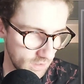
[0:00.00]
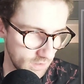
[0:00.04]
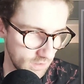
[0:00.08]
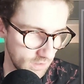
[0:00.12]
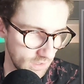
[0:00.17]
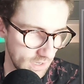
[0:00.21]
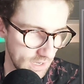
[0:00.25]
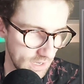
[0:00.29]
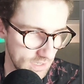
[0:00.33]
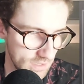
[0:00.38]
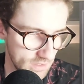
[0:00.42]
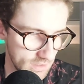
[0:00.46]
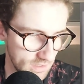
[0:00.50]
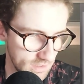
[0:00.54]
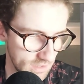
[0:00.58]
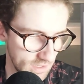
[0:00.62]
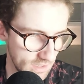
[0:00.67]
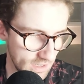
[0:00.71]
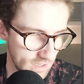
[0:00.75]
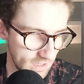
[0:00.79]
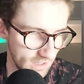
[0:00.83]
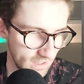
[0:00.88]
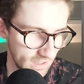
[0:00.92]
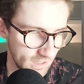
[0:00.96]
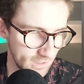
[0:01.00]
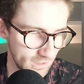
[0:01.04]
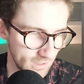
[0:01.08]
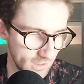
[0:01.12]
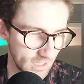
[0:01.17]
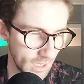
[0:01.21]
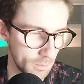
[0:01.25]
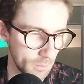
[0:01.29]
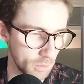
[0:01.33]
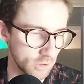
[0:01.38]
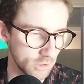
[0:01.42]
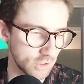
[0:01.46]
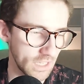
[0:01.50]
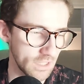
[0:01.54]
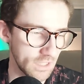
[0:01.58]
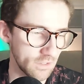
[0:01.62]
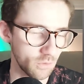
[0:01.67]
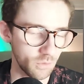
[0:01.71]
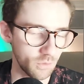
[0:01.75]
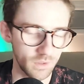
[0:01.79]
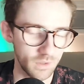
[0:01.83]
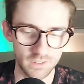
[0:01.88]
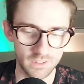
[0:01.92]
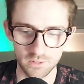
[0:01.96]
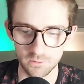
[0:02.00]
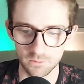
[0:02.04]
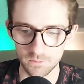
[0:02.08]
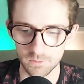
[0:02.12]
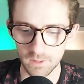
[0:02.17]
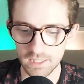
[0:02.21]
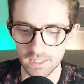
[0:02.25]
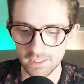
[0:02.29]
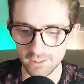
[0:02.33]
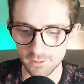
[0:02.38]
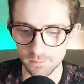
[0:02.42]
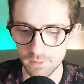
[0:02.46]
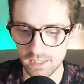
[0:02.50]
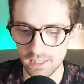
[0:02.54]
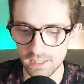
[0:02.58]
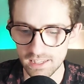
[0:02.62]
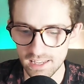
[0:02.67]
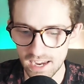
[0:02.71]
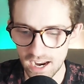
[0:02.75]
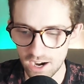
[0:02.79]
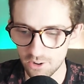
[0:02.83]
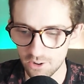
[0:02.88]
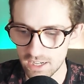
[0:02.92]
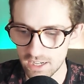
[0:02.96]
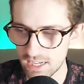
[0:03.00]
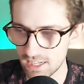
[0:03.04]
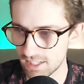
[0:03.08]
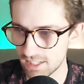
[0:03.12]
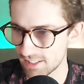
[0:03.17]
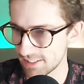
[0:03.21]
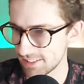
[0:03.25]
And a double change for Wellington Phoenix. McGarry